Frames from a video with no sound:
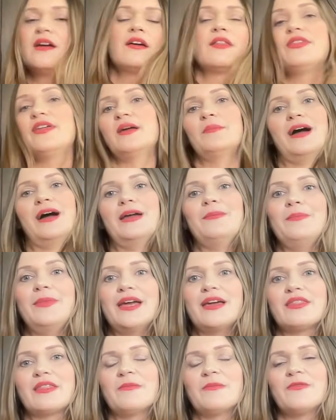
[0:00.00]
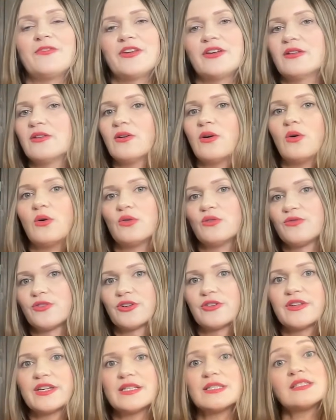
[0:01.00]
They might make them feel
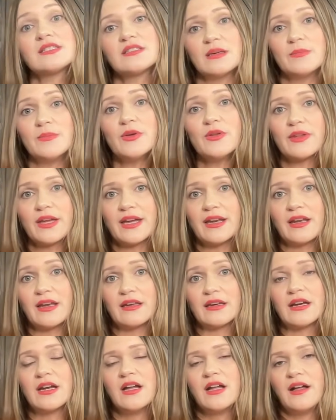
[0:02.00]
overly stimulated.